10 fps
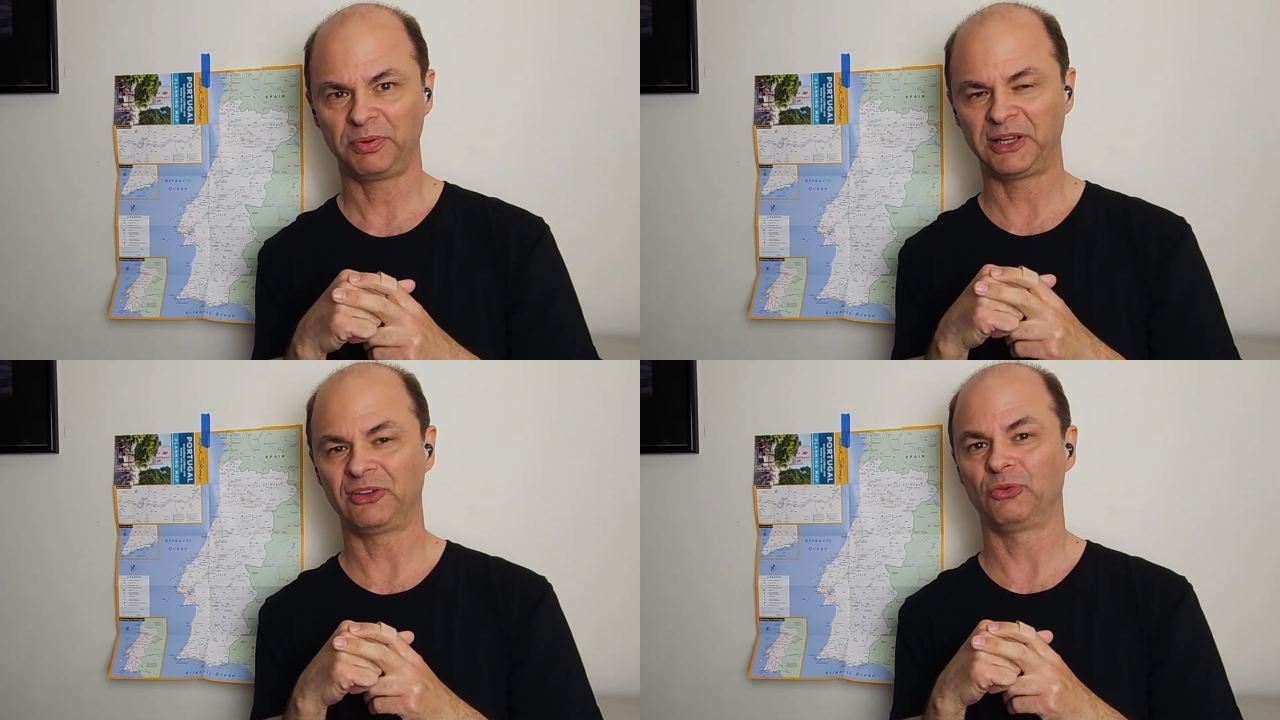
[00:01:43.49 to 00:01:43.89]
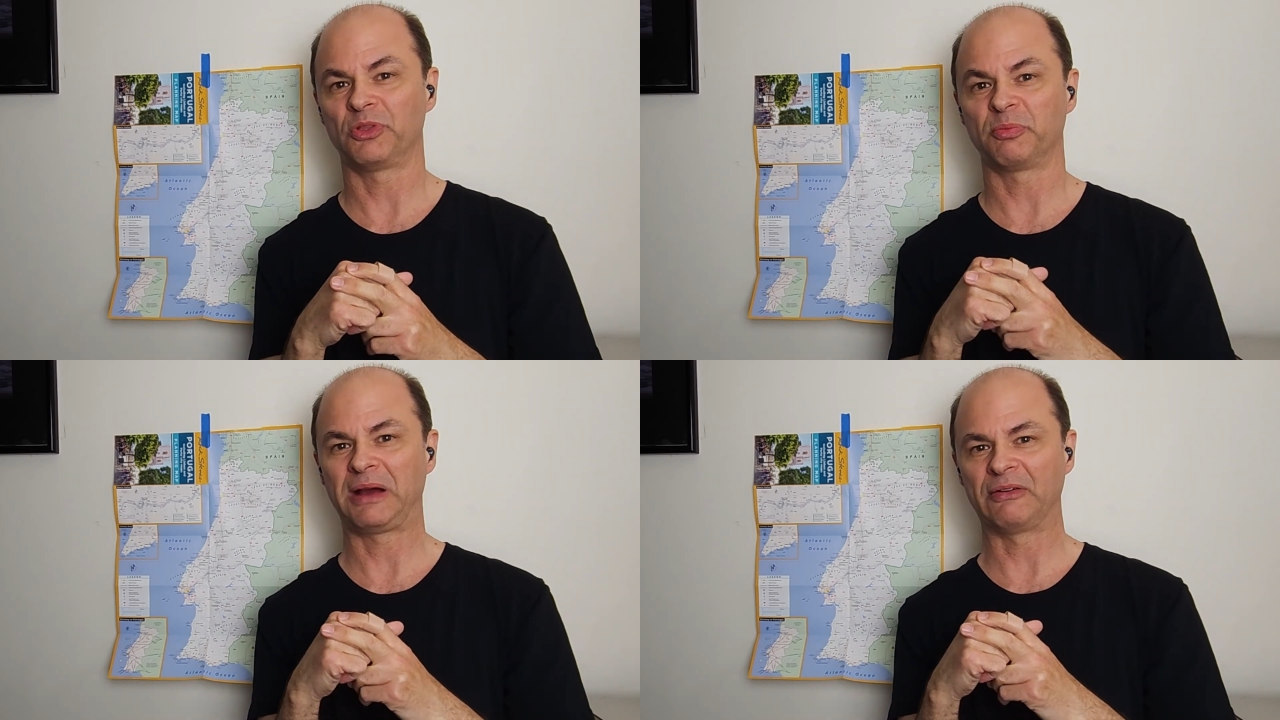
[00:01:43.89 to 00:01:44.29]
places
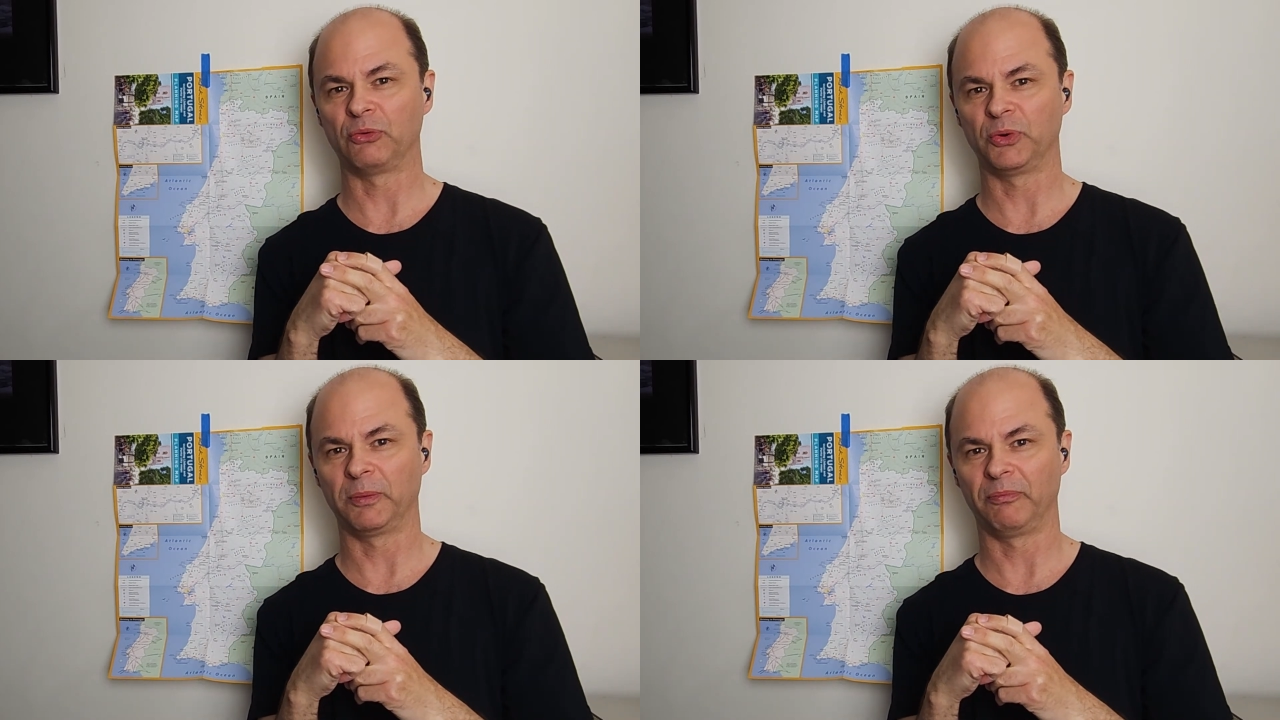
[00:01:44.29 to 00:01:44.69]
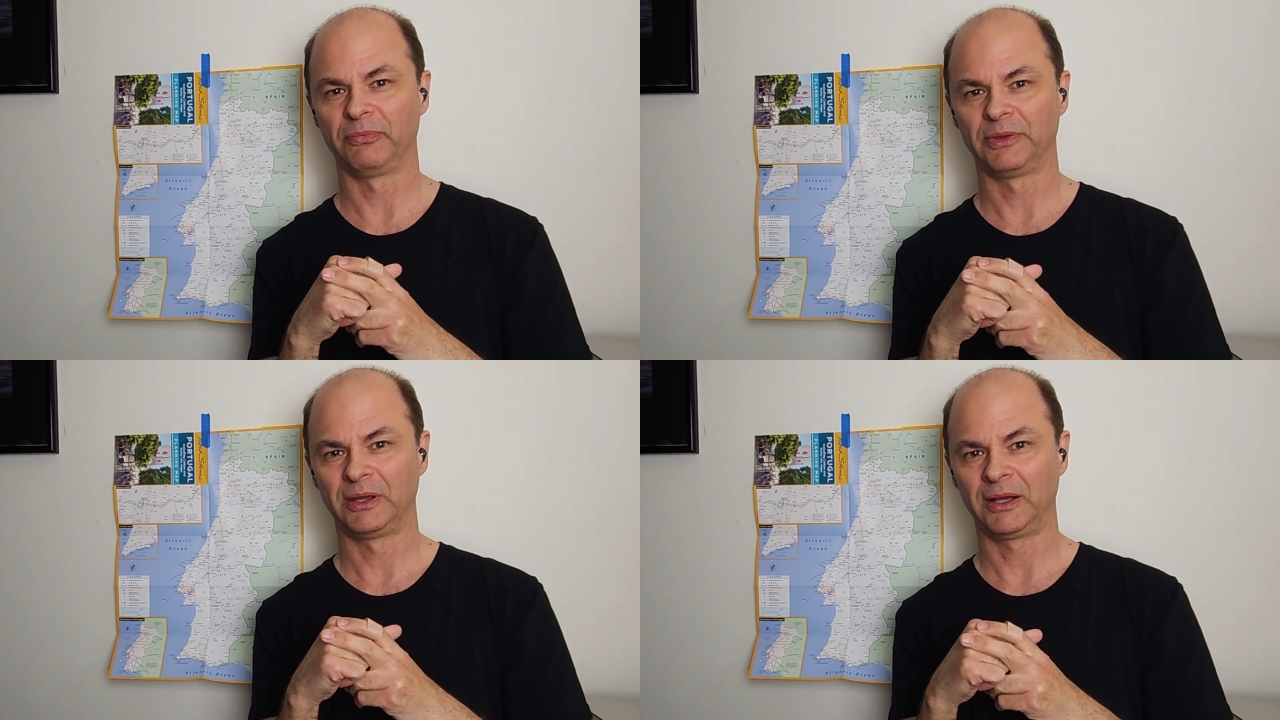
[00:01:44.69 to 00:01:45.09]
with a private room
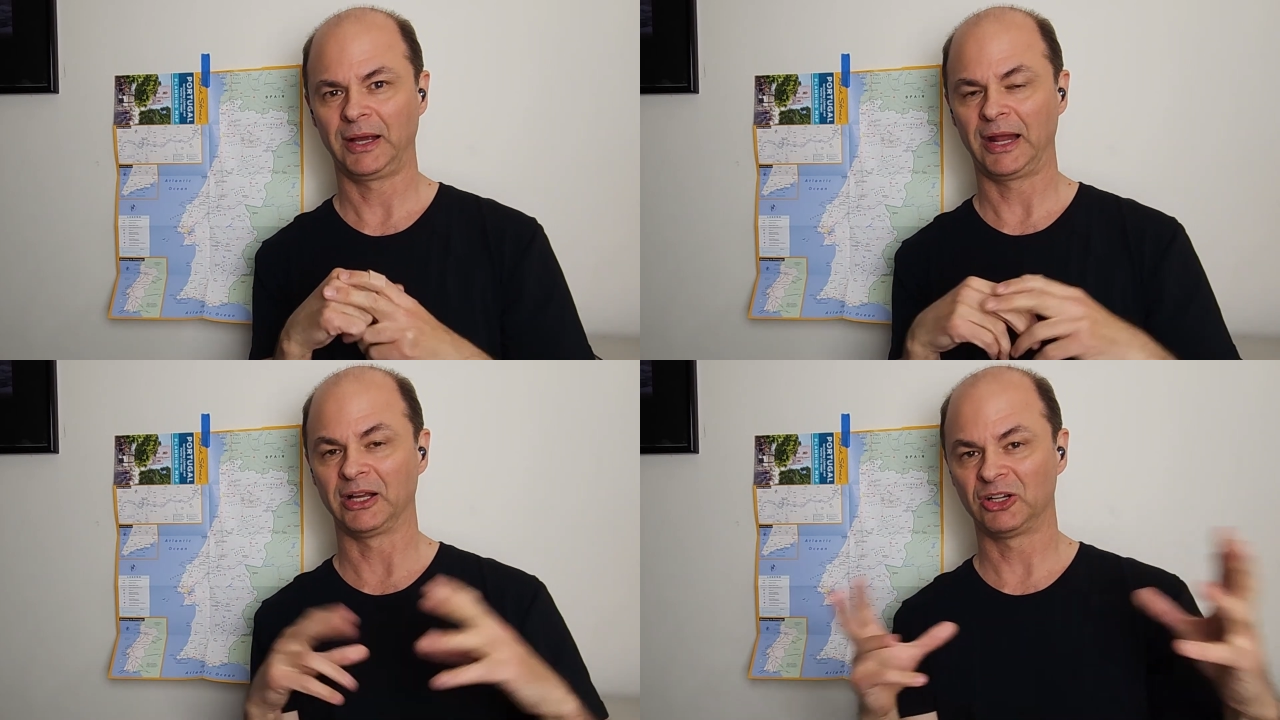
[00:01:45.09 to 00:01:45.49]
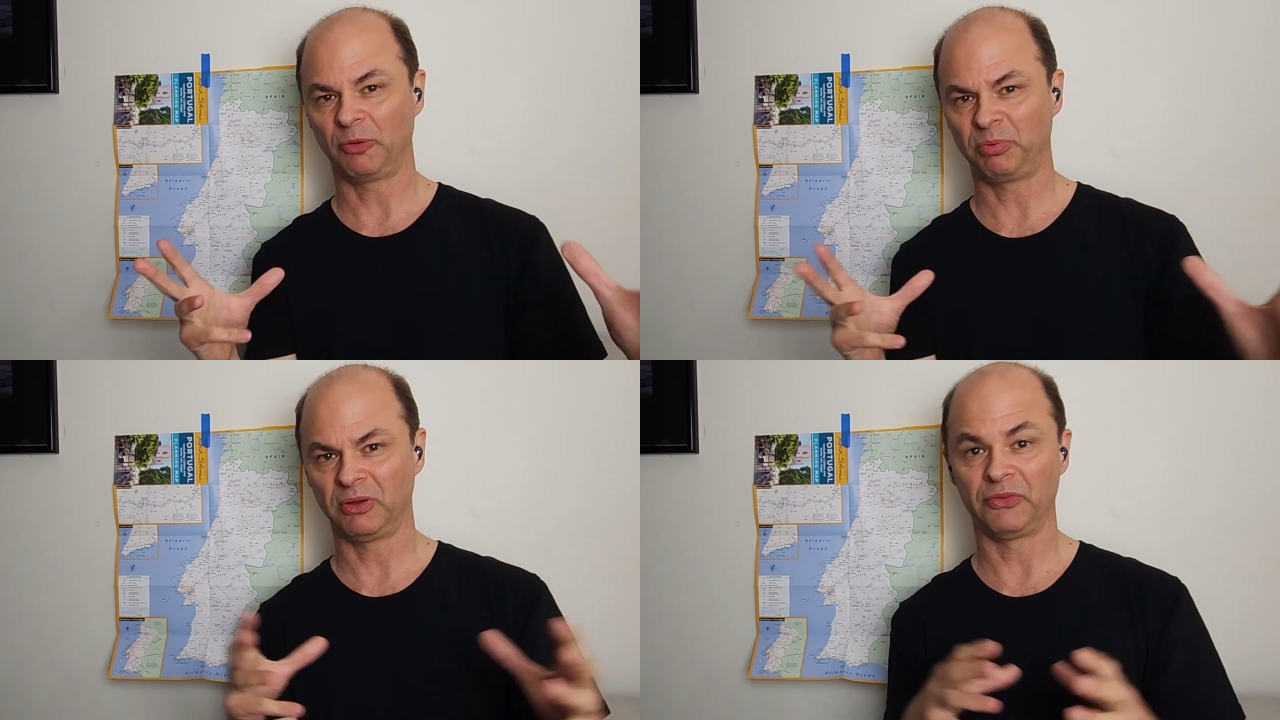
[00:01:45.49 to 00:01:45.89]
and a
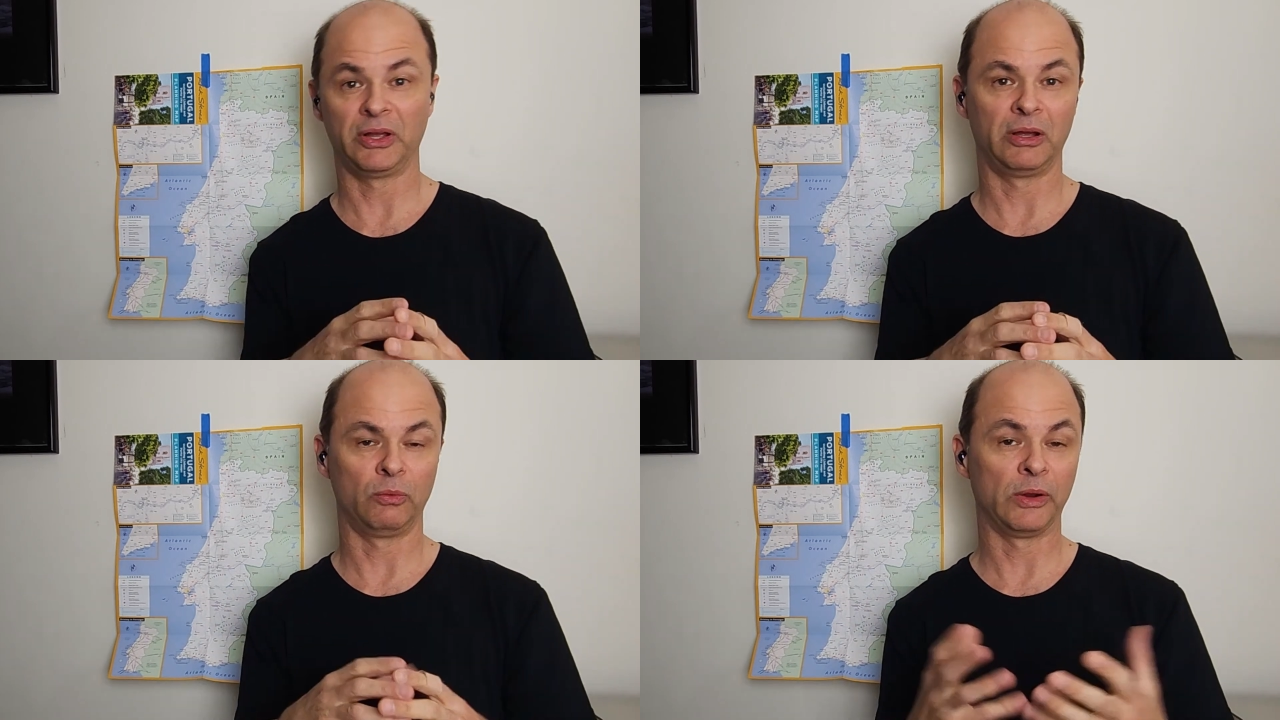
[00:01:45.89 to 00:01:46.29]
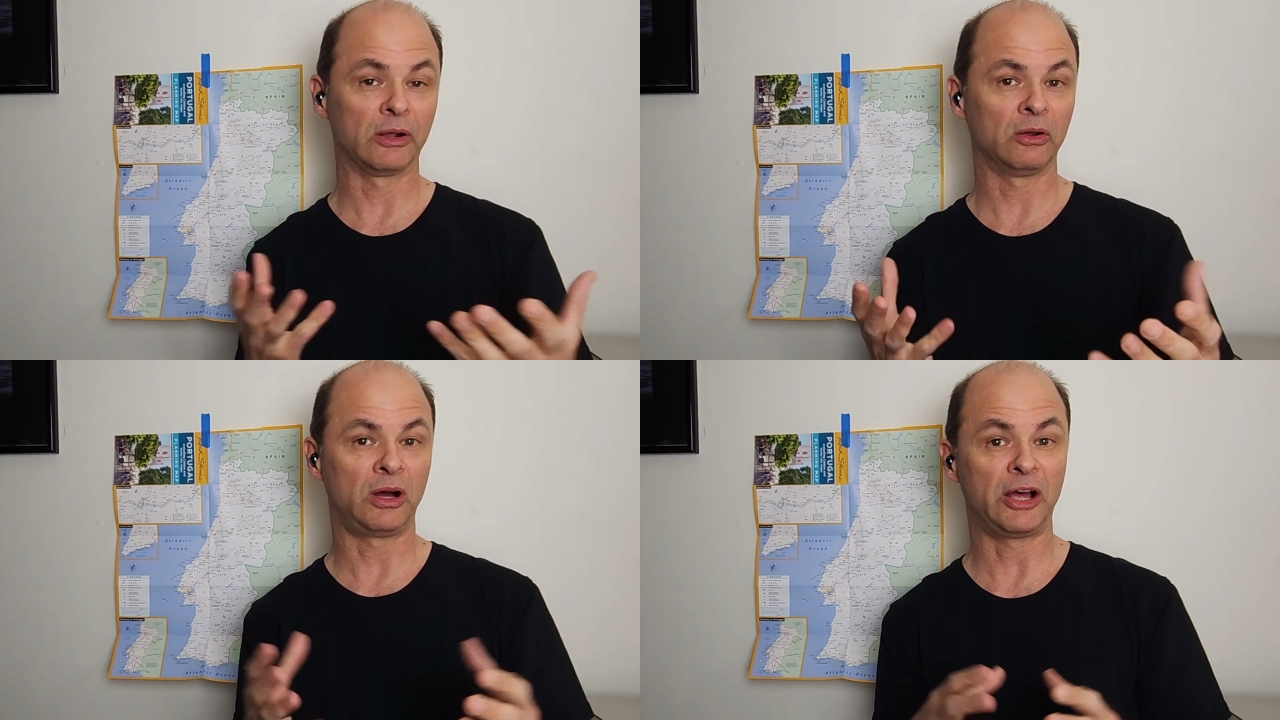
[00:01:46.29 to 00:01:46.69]
couple of the
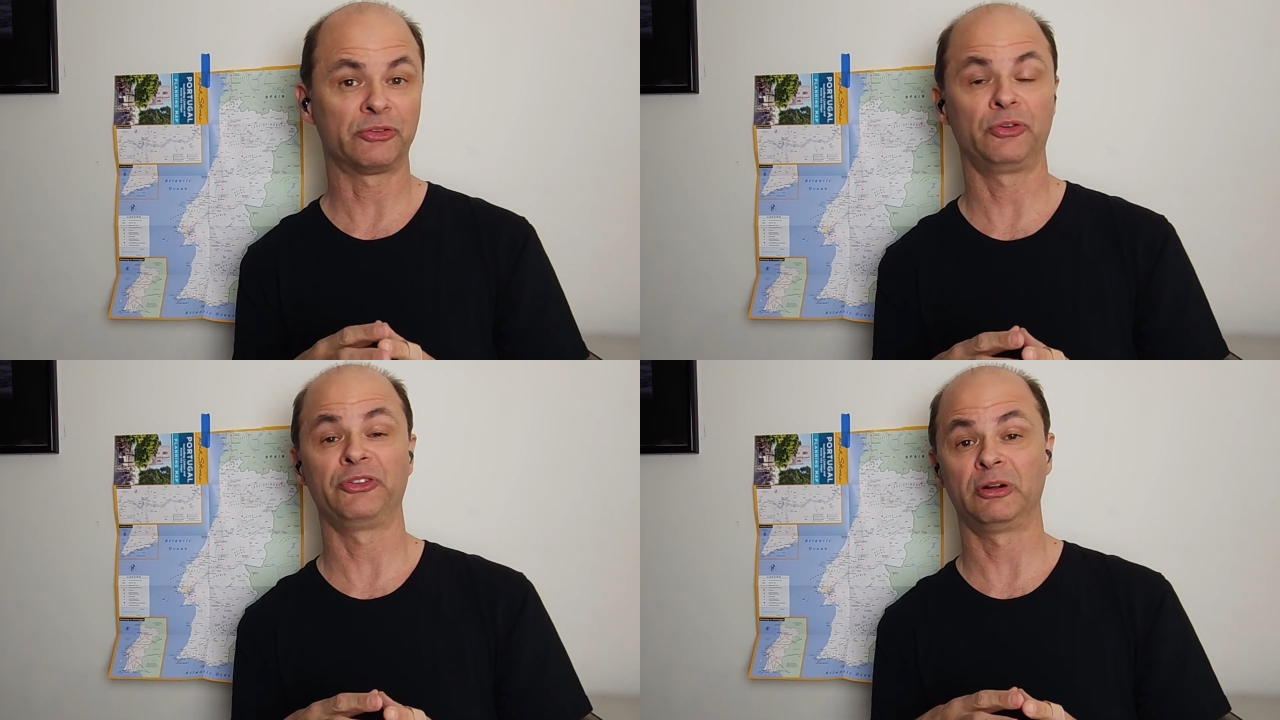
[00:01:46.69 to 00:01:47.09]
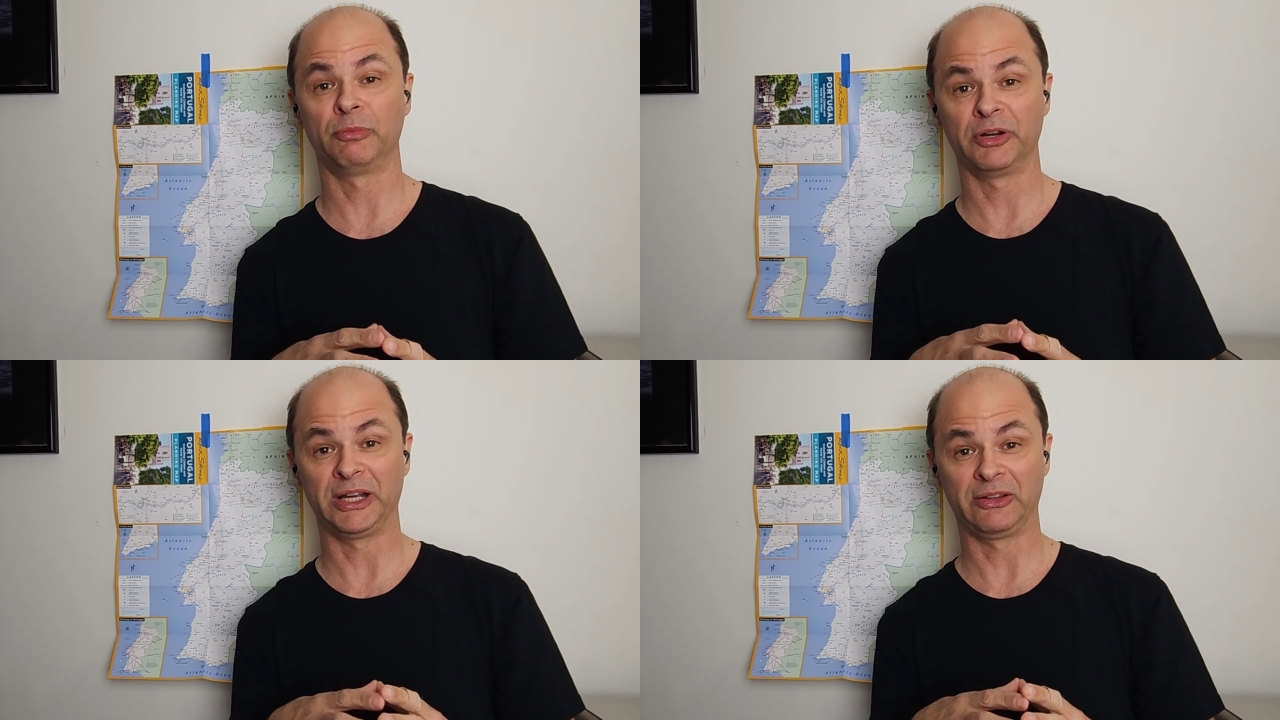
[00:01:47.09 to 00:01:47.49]
regular hostels and
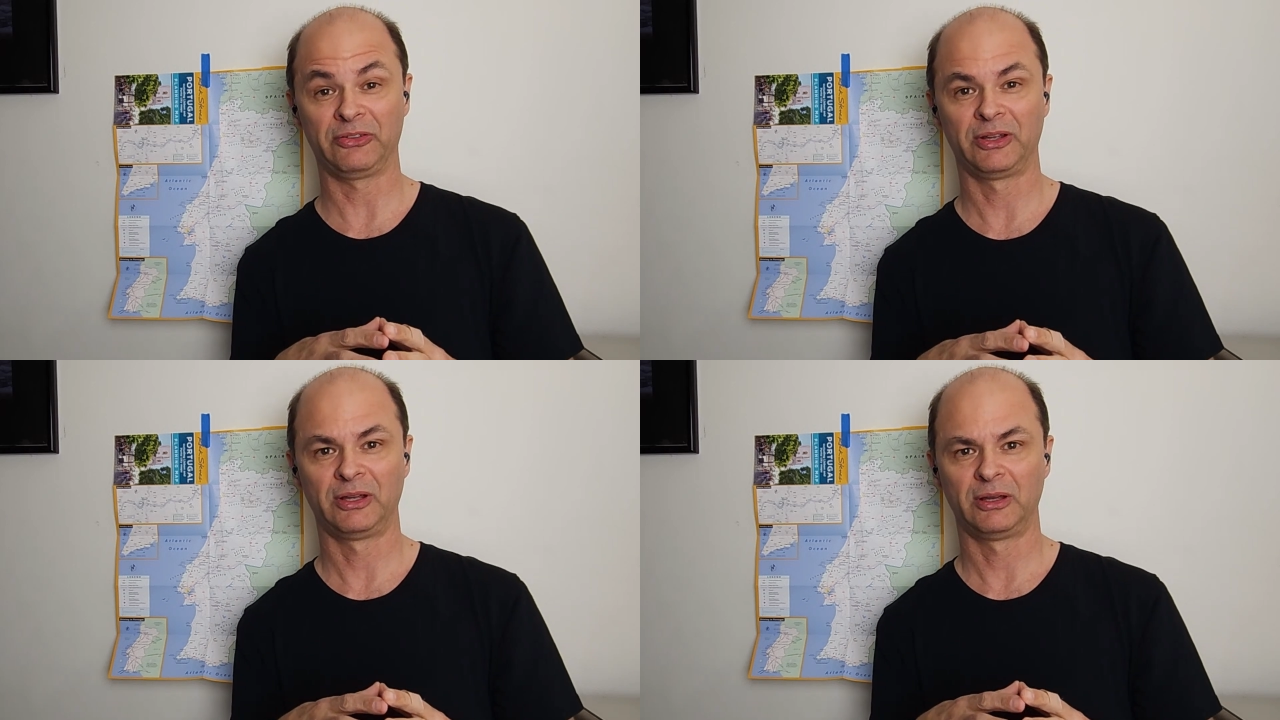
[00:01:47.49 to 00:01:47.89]
albergues.